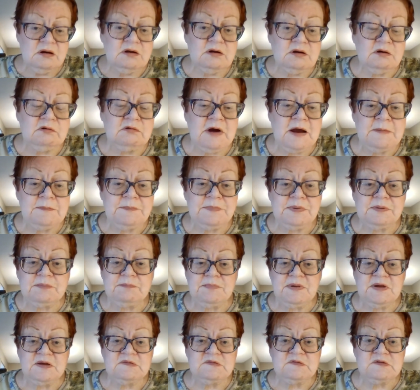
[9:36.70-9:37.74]
to gripe
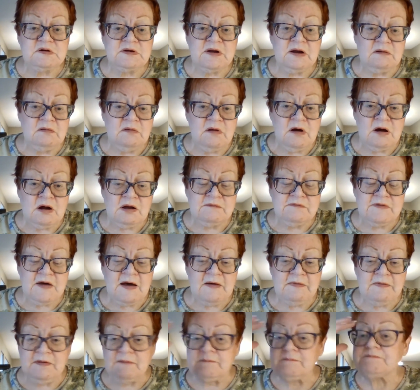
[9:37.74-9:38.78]
based on how long I've
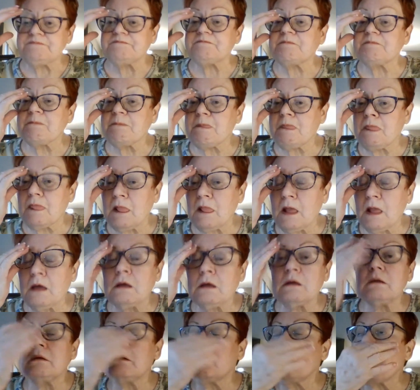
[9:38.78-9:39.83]
had them.
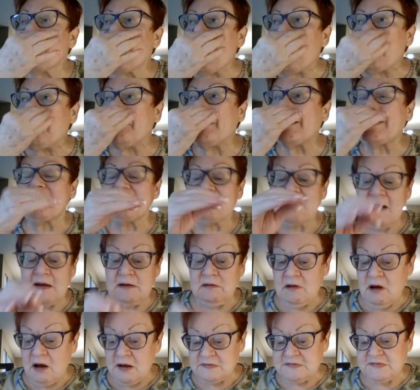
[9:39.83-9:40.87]
But I've
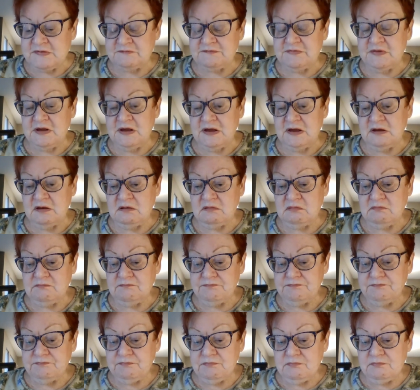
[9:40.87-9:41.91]
had lots of the
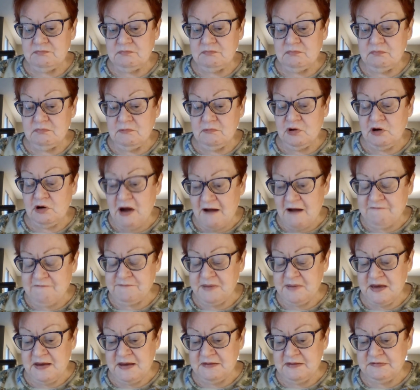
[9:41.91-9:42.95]
craft
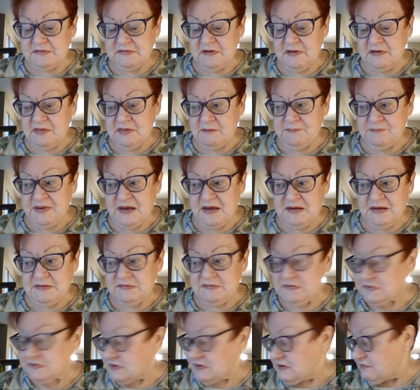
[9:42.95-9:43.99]
paints and the
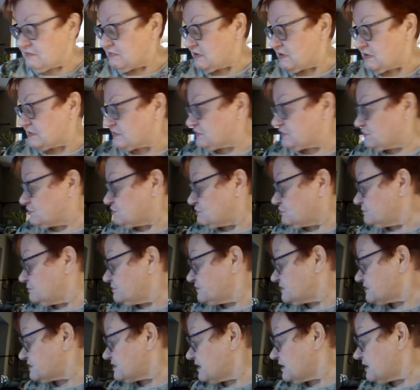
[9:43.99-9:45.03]
paint in these
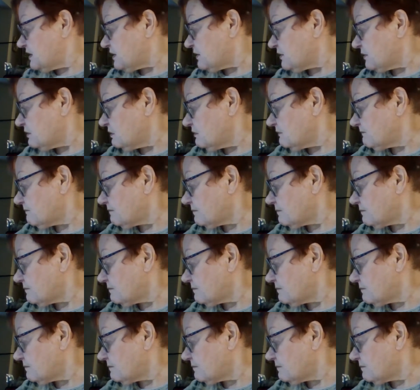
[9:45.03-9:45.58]
tubes here